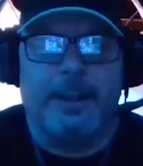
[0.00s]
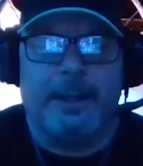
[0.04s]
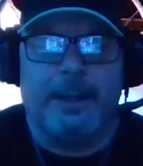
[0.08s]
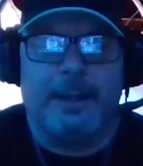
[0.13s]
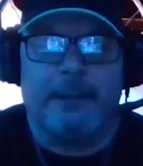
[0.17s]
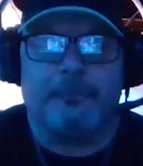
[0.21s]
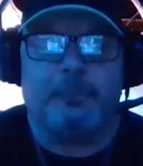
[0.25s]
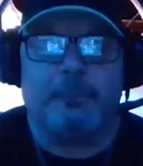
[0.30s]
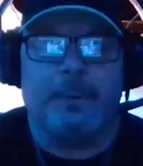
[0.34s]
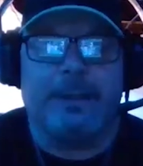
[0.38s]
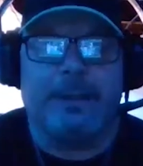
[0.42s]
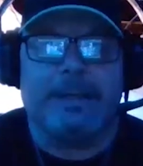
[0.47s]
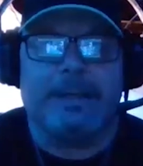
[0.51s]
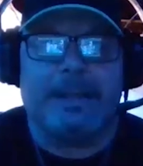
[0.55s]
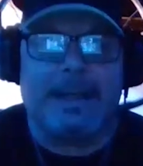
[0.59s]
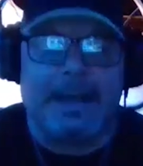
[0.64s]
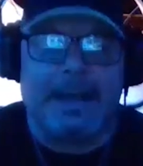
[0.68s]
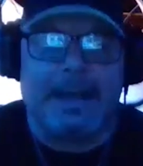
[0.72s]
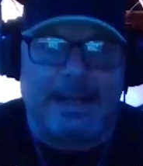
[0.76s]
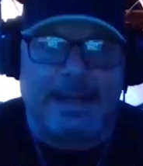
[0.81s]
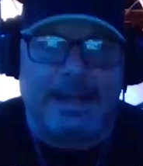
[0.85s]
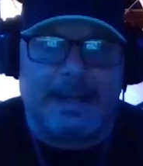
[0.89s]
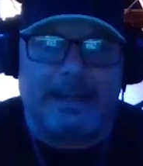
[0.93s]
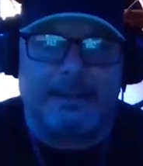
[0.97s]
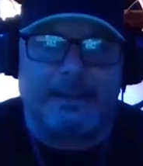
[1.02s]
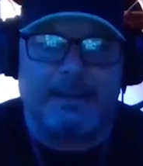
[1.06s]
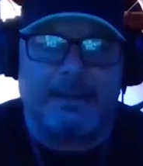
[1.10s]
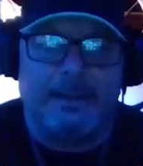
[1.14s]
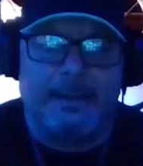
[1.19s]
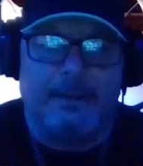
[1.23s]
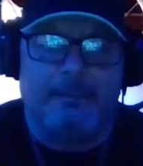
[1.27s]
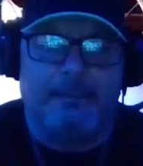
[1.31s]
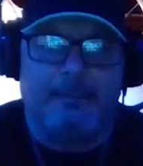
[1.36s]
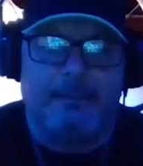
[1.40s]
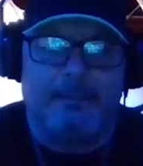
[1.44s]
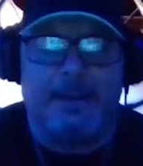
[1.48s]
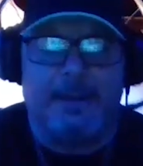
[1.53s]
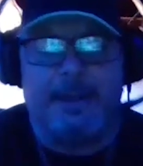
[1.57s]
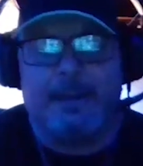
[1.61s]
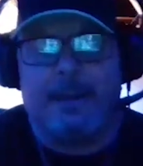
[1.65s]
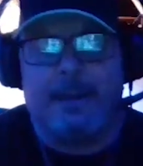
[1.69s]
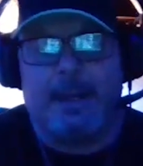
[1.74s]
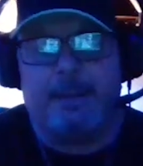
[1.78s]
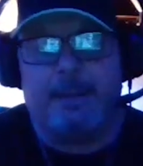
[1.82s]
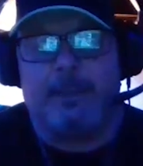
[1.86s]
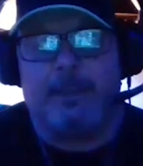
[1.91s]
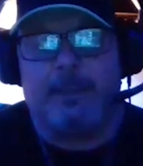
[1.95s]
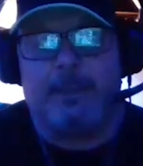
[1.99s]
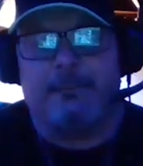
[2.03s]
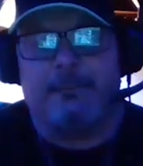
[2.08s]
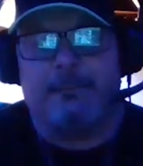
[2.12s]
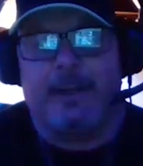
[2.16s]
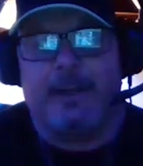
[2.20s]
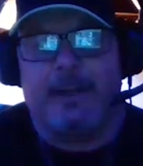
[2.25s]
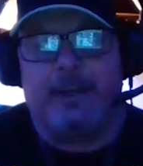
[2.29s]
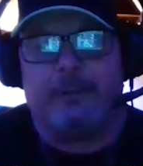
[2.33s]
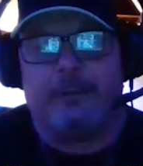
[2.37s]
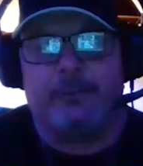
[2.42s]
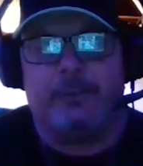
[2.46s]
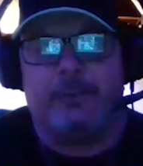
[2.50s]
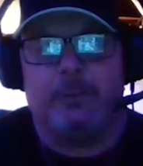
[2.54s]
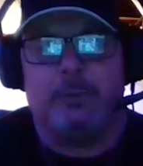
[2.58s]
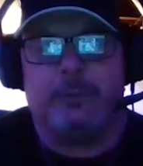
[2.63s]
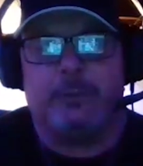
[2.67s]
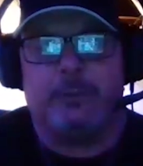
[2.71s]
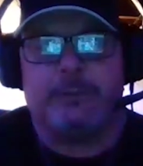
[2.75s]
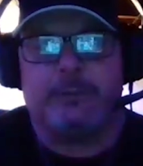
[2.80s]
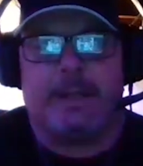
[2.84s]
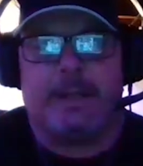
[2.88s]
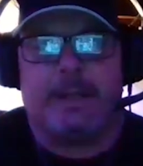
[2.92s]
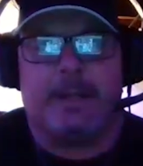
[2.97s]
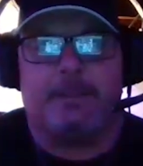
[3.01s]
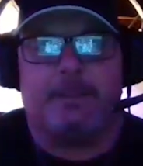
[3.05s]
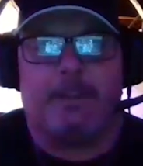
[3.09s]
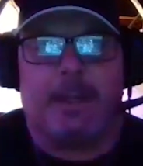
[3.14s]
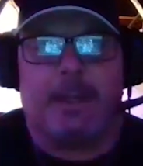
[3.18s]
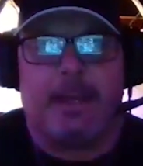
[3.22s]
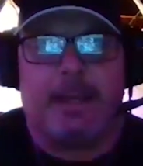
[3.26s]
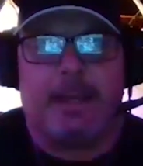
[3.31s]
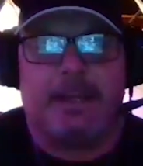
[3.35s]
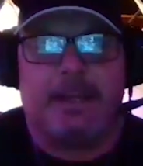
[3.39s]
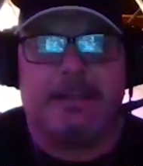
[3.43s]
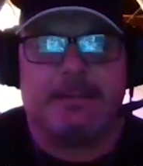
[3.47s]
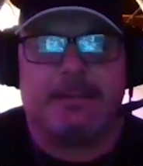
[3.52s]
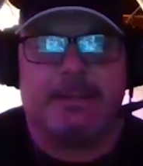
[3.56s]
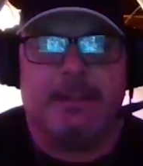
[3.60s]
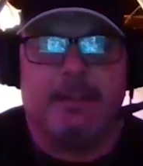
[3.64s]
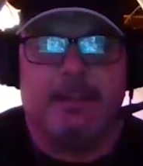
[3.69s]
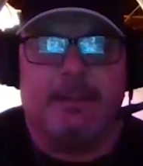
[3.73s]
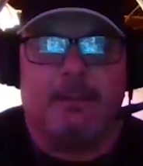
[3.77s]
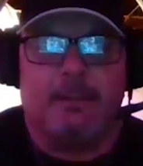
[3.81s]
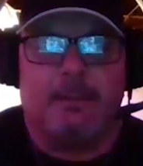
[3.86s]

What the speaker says: If we can't, then I've got two standbys,